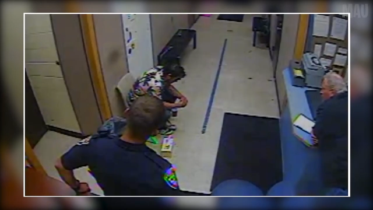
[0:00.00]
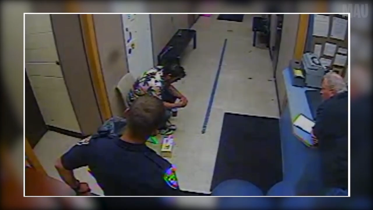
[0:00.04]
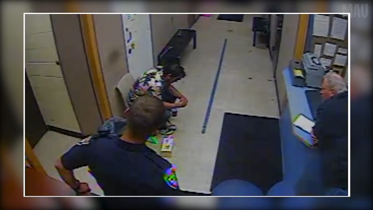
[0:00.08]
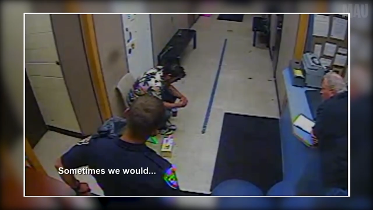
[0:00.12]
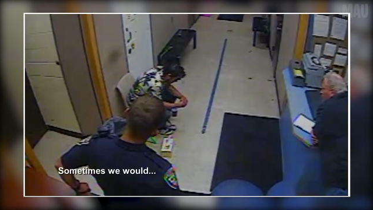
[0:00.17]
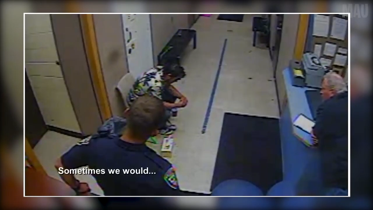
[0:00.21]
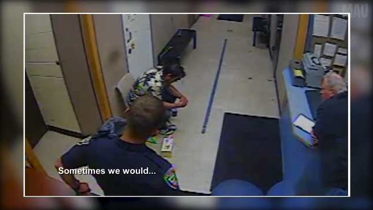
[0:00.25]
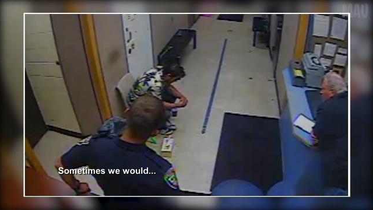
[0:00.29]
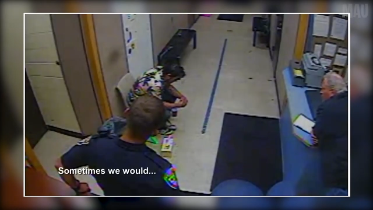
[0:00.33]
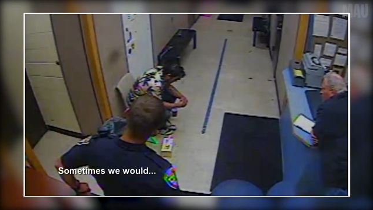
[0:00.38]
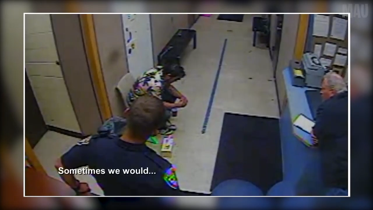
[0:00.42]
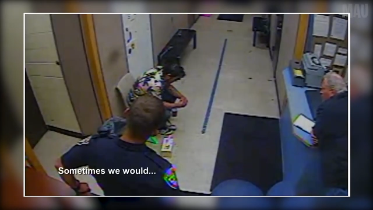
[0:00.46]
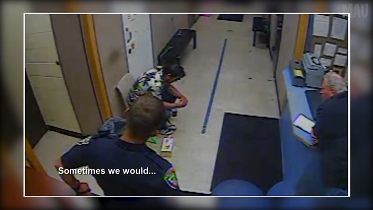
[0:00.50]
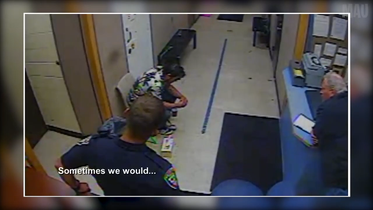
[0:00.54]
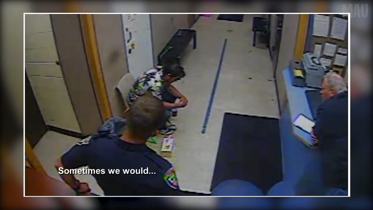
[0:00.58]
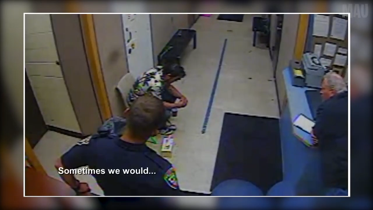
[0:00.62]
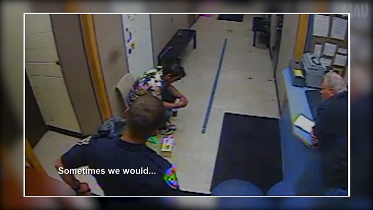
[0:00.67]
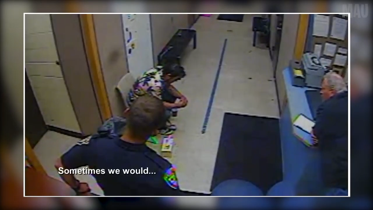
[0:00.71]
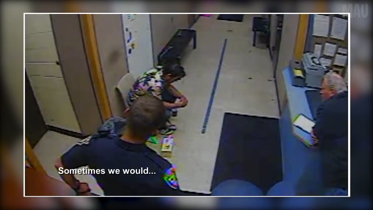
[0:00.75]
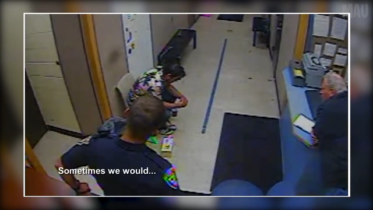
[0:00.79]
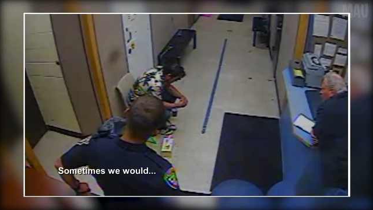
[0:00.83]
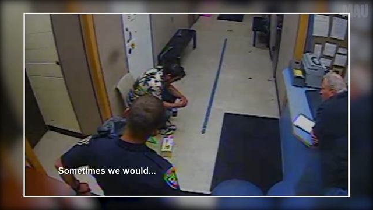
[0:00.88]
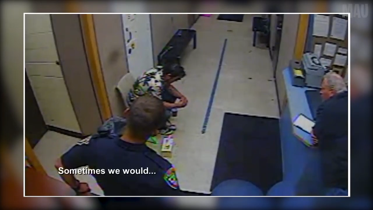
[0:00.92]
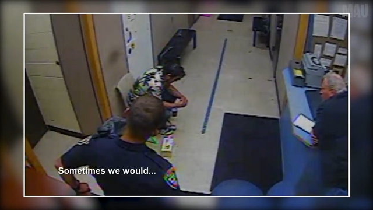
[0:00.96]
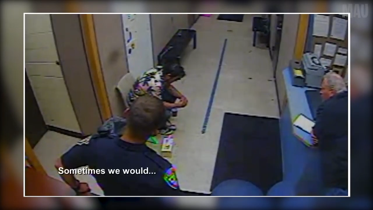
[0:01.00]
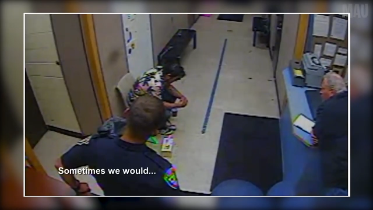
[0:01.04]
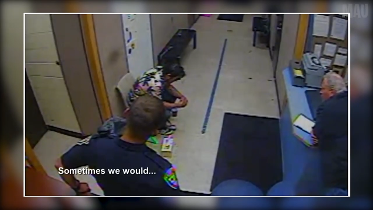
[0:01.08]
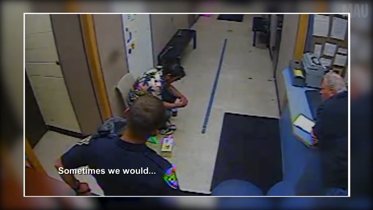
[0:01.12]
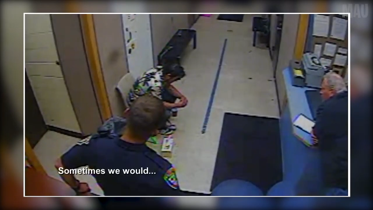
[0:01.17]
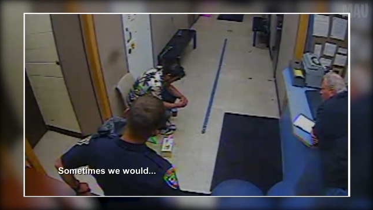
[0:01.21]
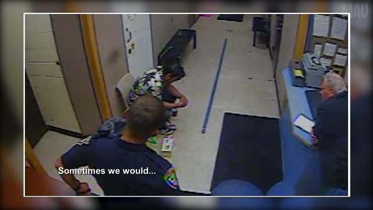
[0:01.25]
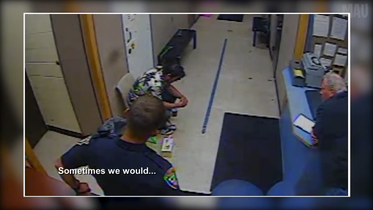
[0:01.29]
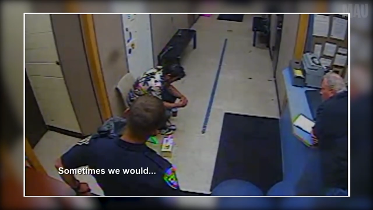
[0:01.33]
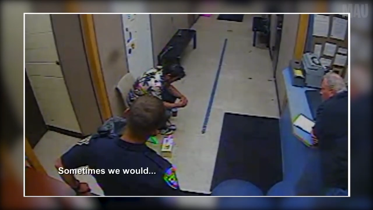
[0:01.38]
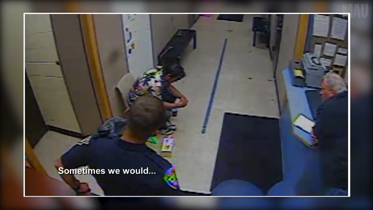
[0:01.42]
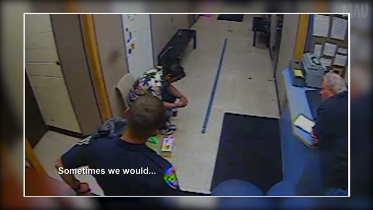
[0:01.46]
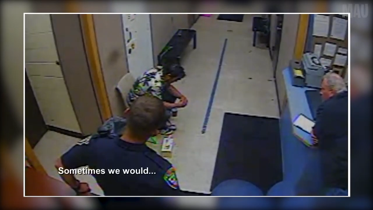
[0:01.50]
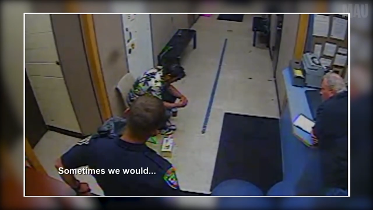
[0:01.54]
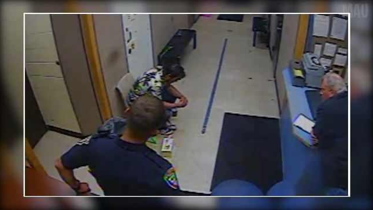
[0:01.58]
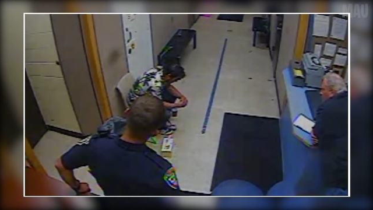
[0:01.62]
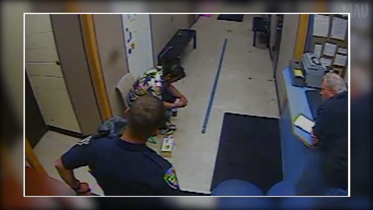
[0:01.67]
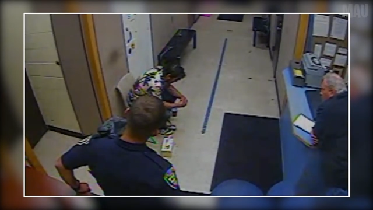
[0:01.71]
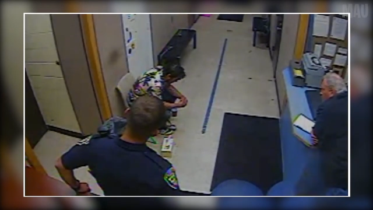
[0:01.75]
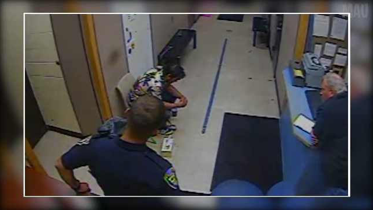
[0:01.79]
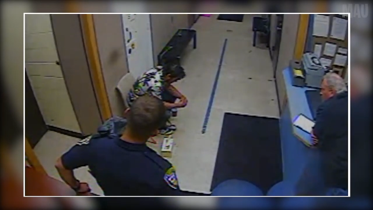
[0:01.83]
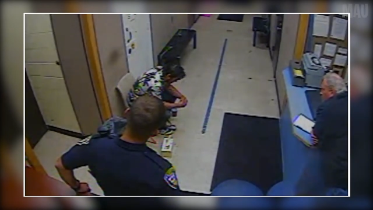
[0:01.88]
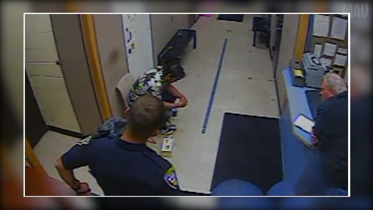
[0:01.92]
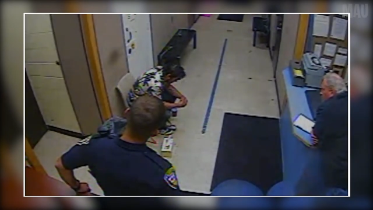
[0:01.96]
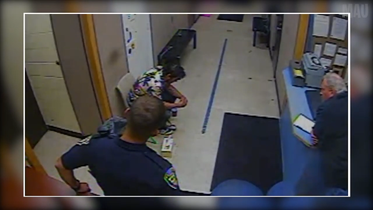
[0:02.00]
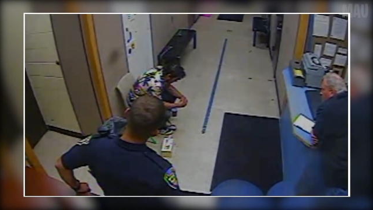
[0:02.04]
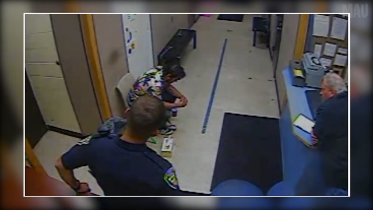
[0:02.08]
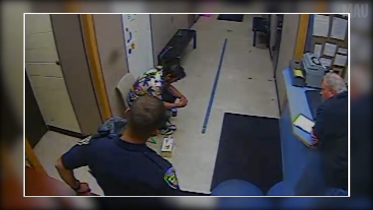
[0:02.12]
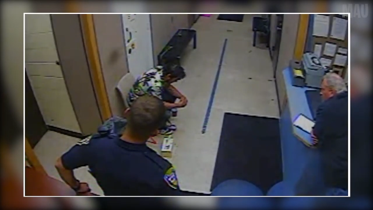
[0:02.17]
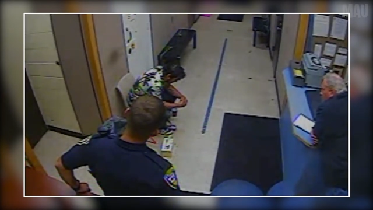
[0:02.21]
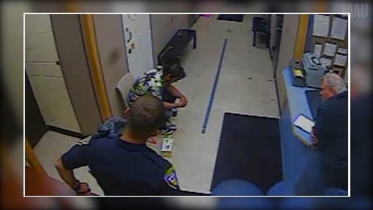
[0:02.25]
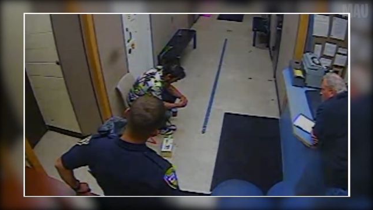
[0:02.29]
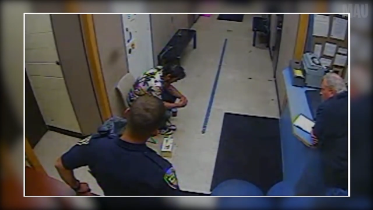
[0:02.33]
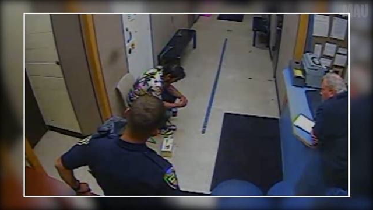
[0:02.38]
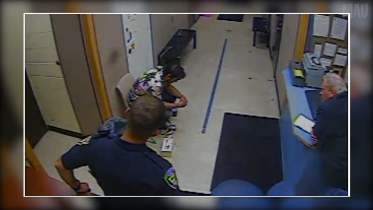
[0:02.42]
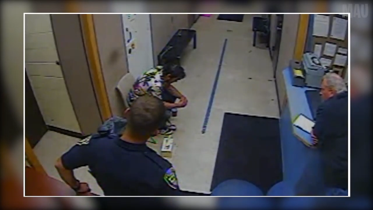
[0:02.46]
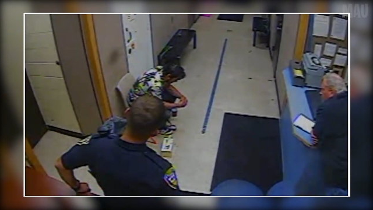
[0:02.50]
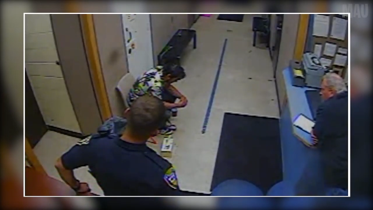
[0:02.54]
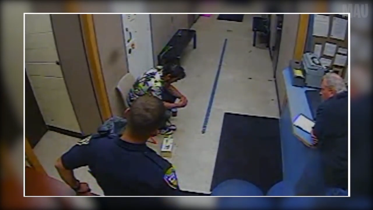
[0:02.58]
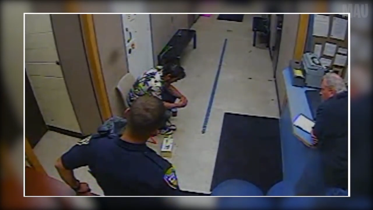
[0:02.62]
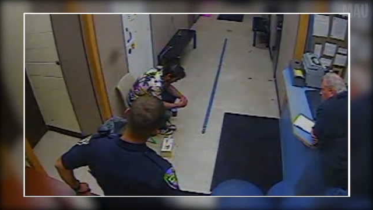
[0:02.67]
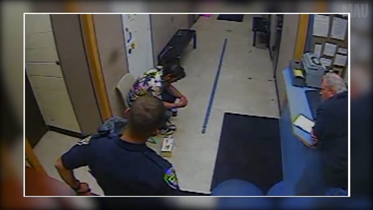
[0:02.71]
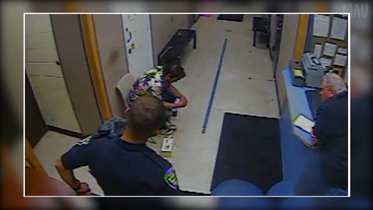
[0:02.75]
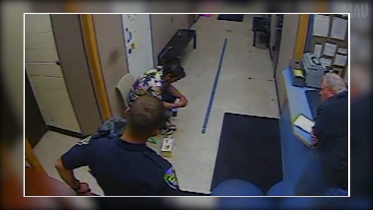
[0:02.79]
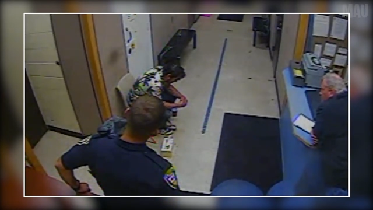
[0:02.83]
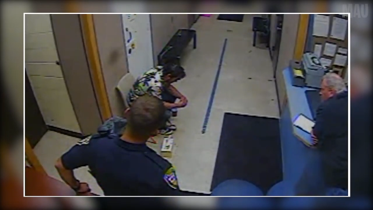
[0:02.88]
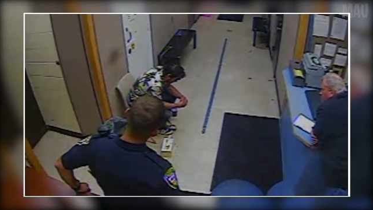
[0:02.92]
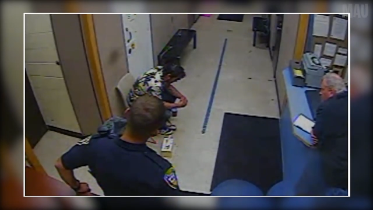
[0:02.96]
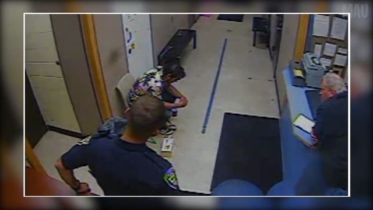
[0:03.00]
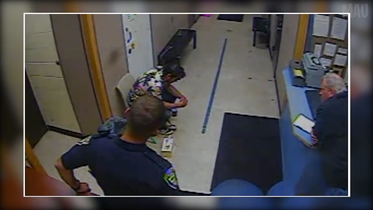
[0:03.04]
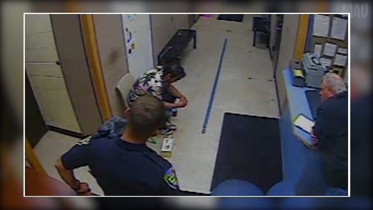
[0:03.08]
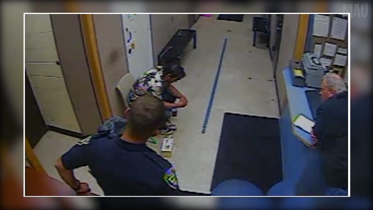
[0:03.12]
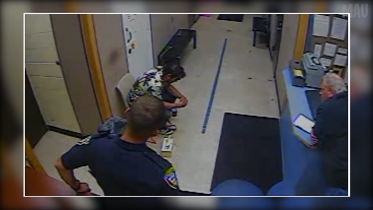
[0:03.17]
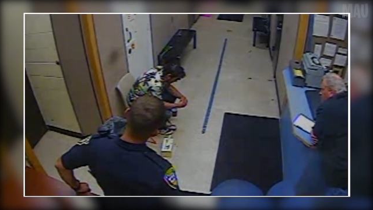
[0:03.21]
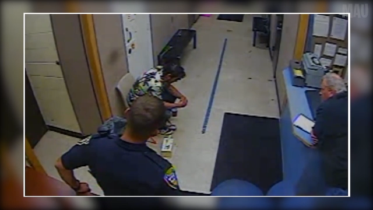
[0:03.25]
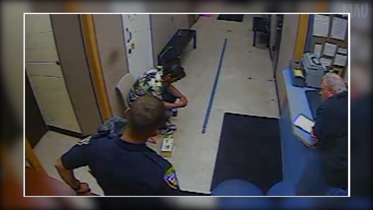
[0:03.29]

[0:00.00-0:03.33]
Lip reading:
(no speaker visible)